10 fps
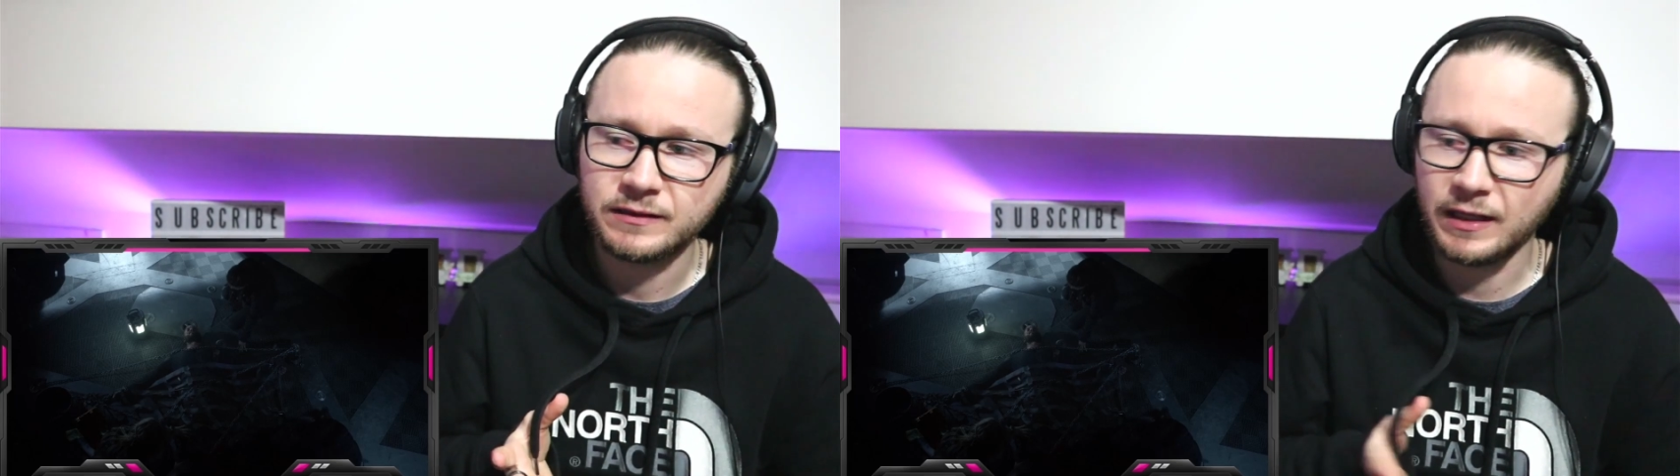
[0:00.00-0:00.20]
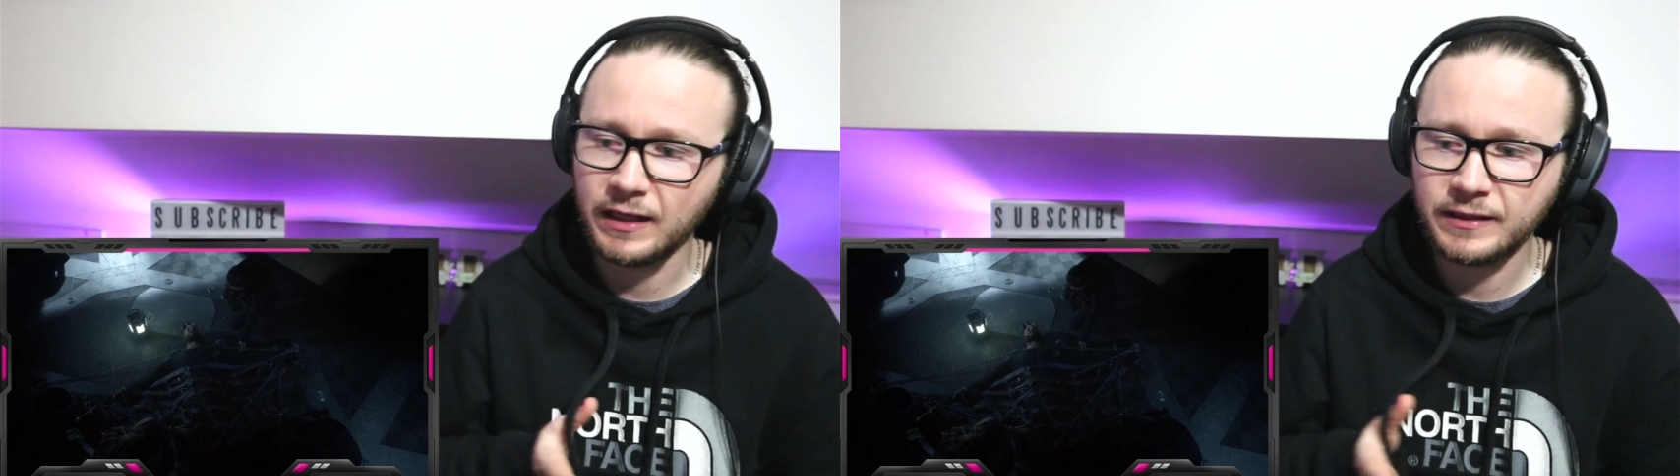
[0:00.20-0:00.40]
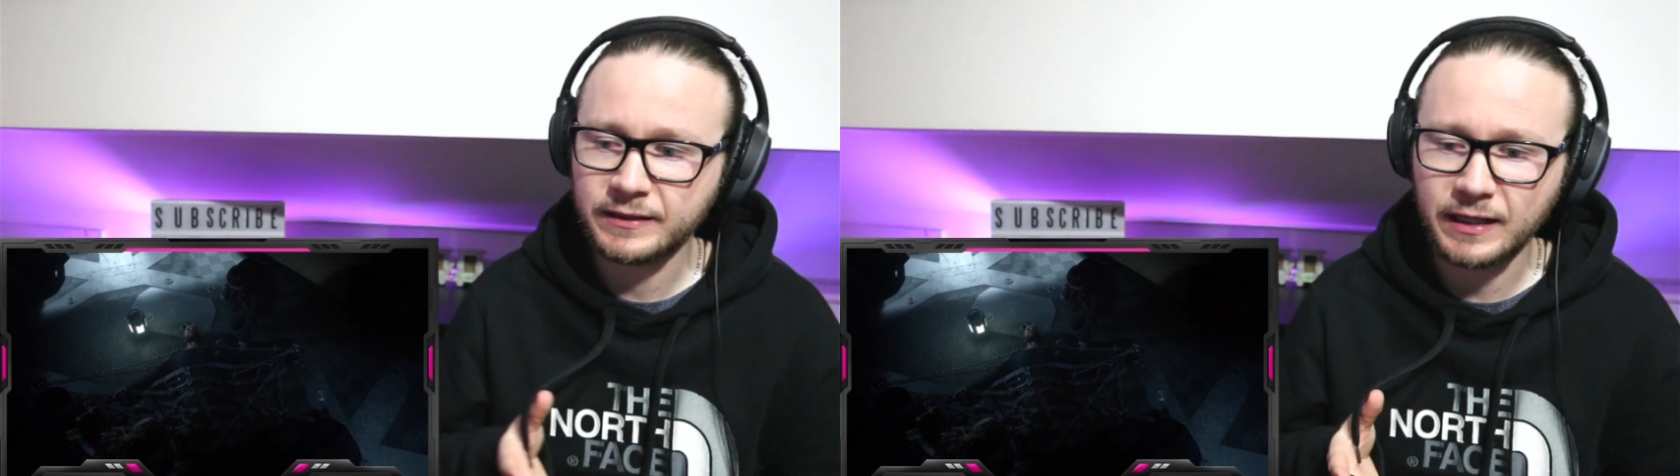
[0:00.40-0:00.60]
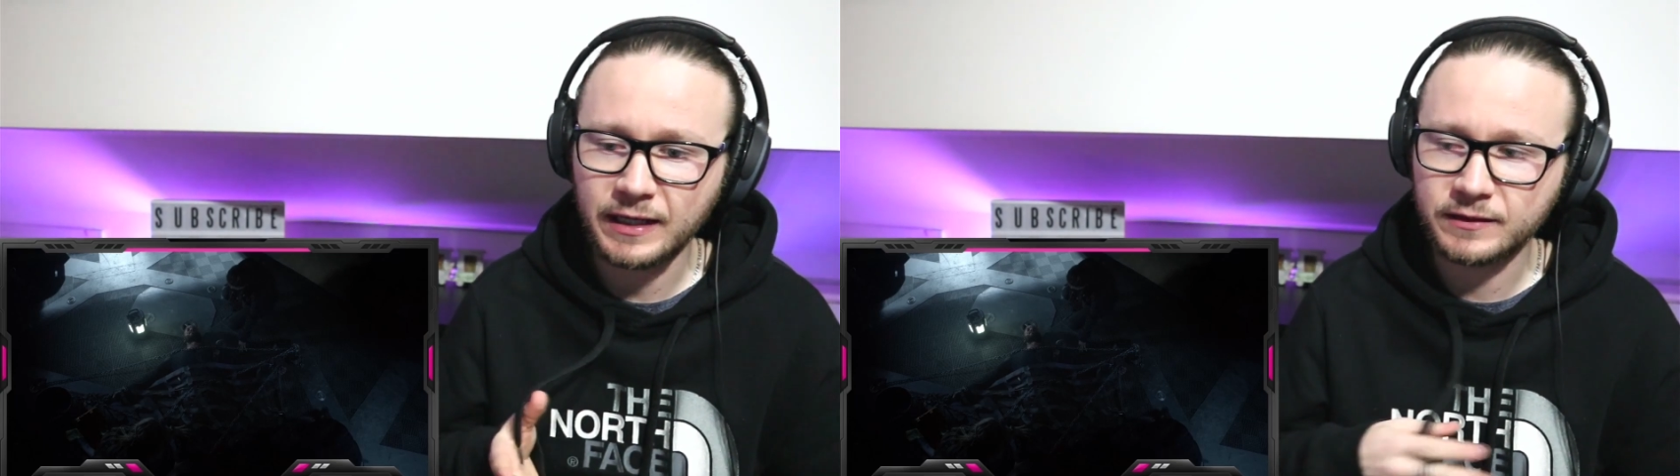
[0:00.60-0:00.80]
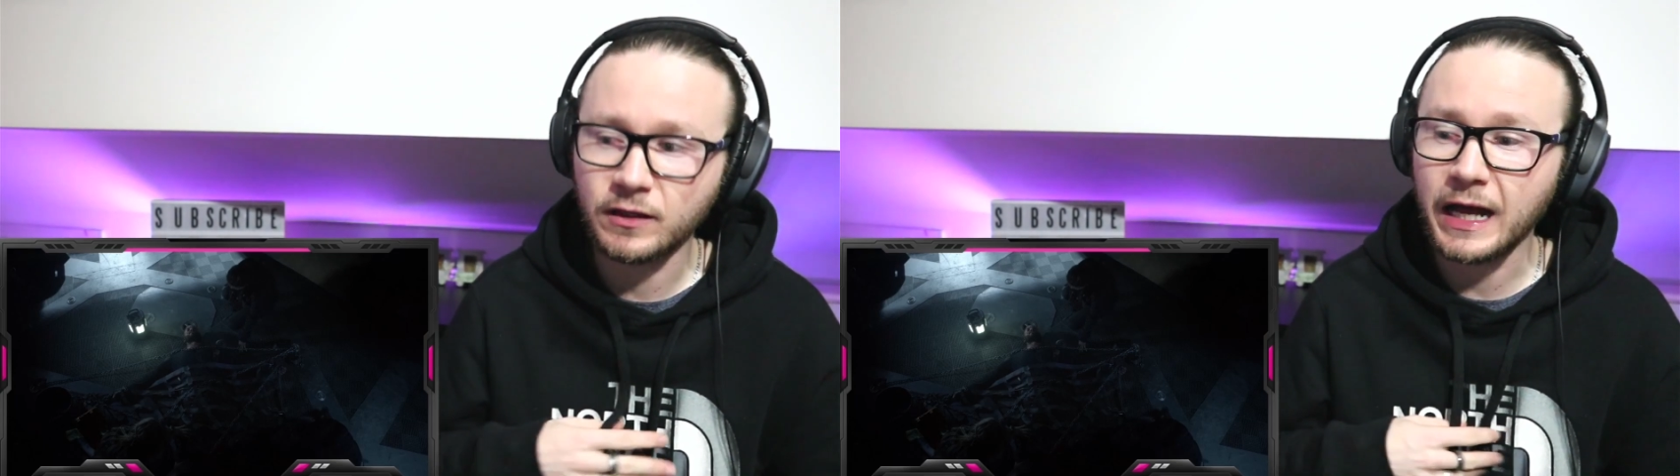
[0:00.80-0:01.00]
Like,
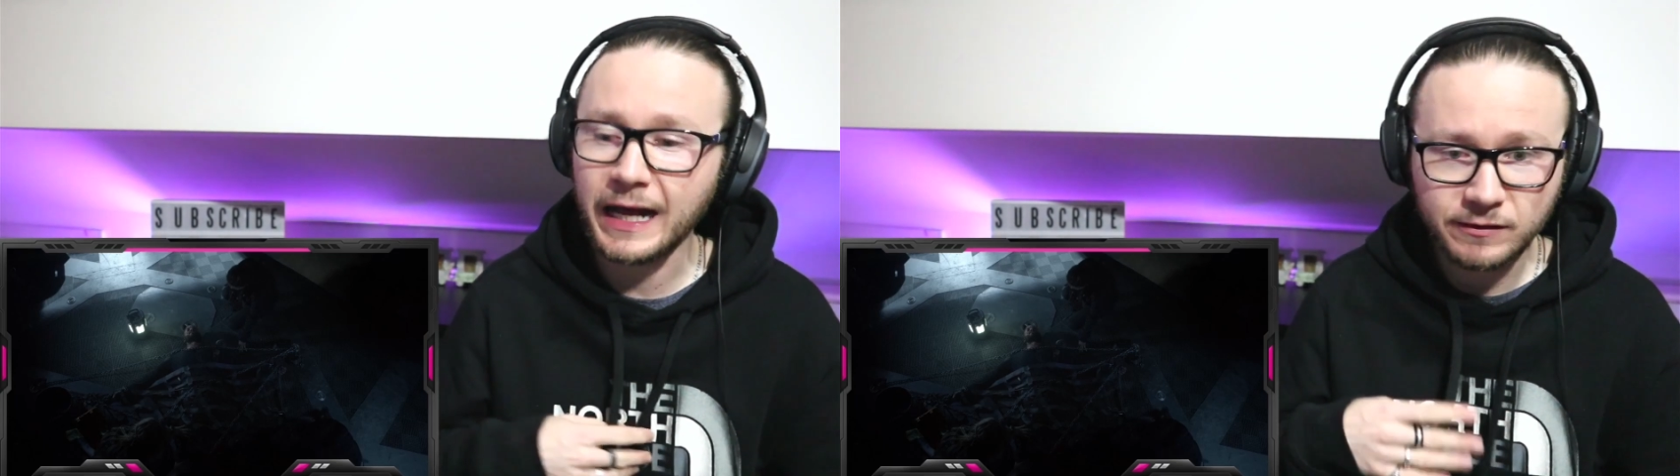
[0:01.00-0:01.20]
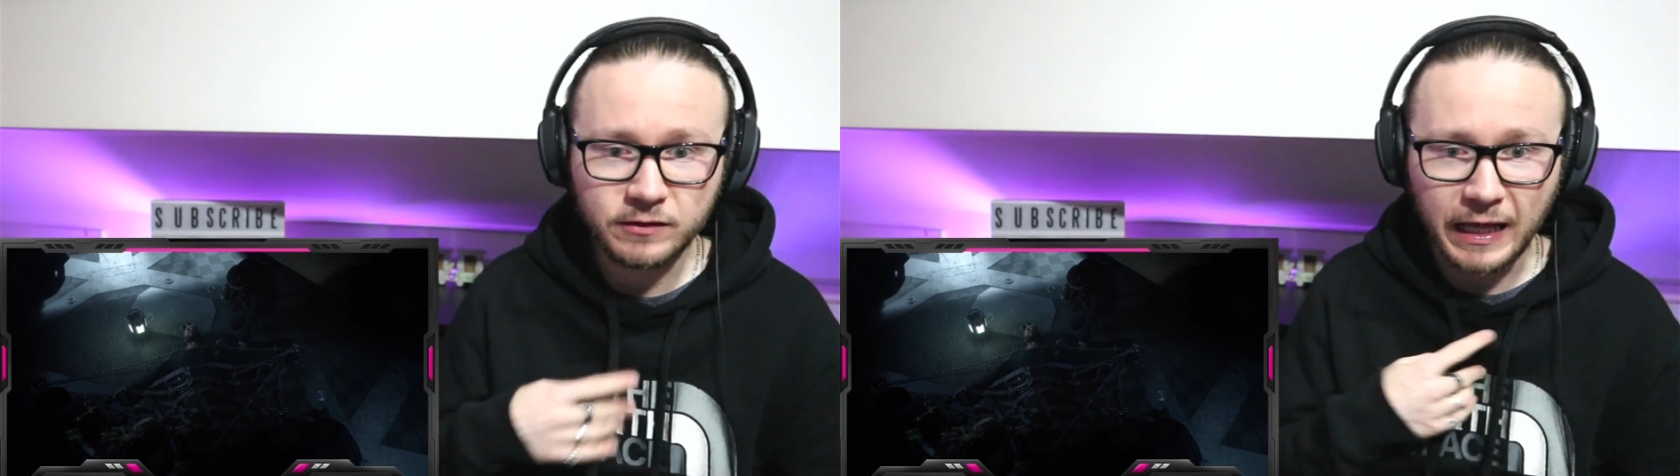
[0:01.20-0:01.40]
and as